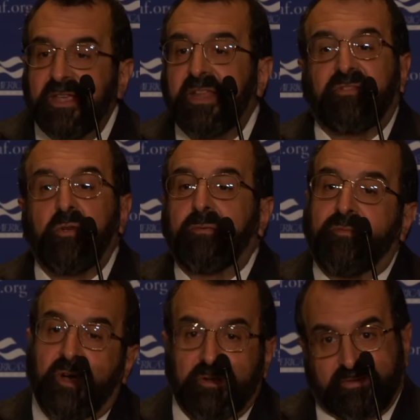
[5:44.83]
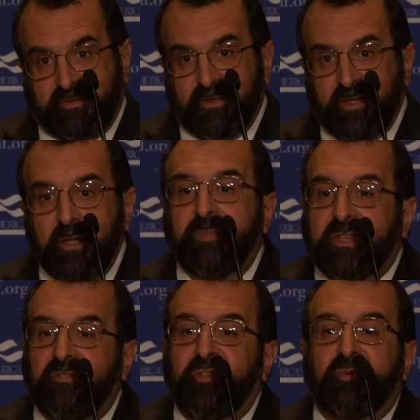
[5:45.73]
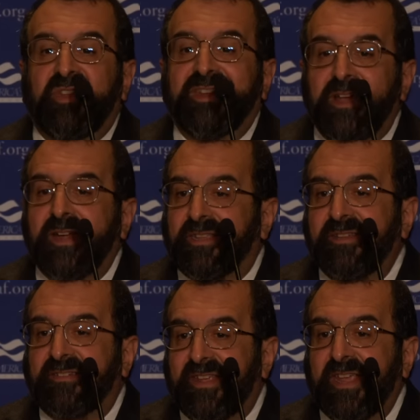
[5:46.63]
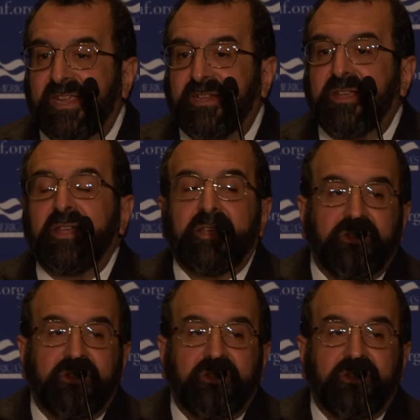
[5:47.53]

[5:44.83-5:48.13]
it's your fault because you did not contain